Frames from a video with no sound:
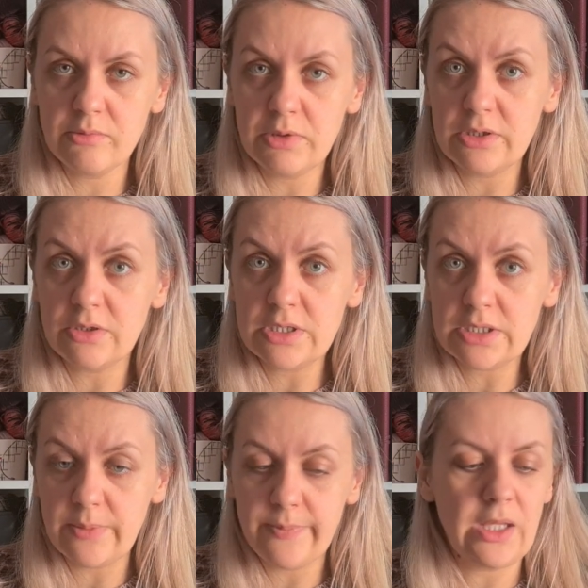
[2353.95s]
winter is
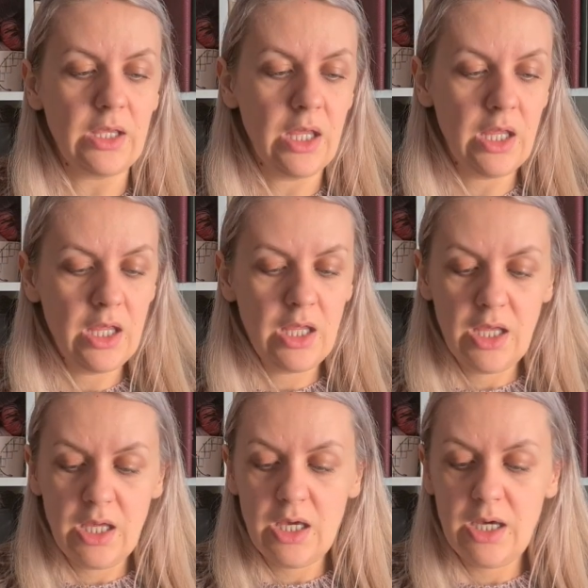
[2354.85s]
coming.
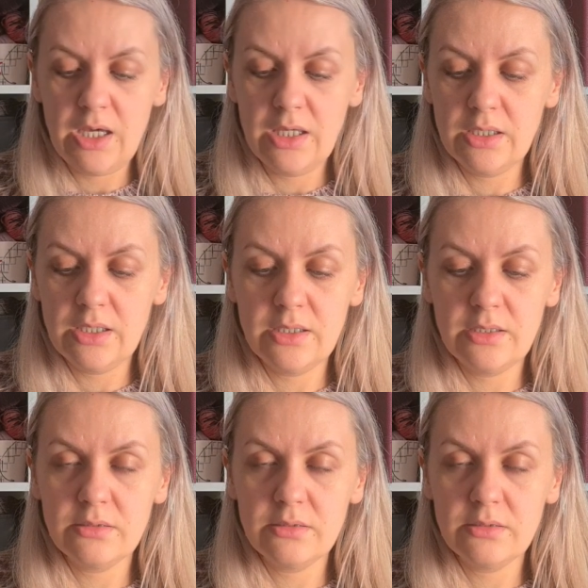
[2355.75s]
And